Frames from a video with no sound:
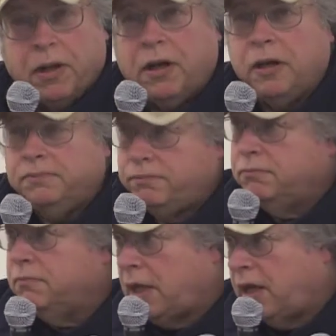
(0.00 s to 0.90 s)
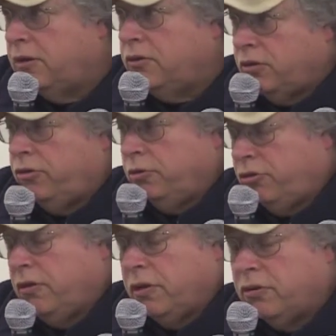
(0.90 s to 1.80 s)
Um, and she was
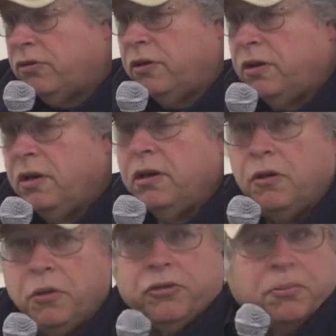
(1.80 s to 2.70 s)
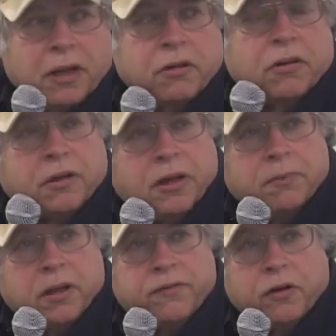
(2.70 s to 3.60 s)
serious. There was a model and a
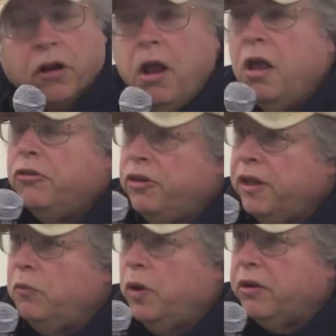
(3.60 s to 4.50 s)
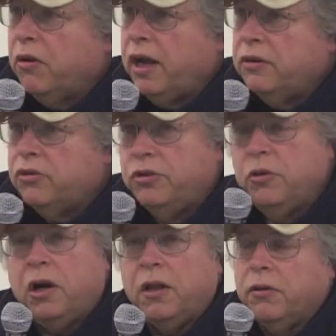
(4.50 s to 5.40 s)
template for her. She then went around
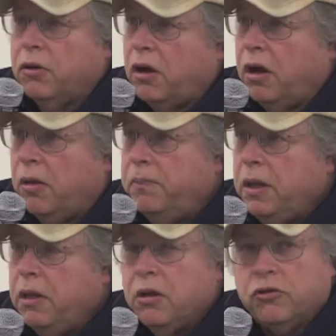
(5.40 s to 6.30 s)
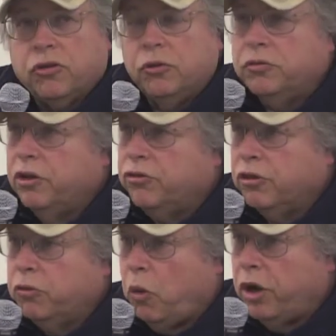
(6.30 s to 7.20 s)
to other um, school
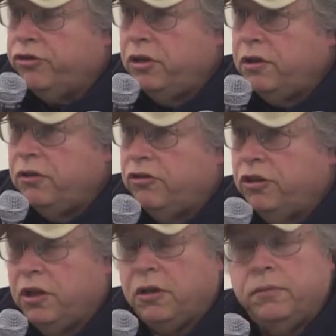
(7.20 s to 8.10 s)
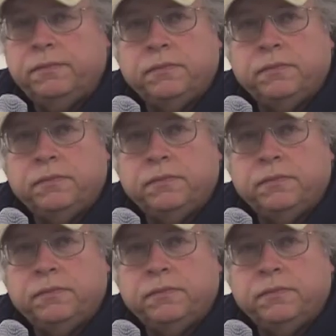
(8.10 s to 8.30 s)
districts Washington, D.C.,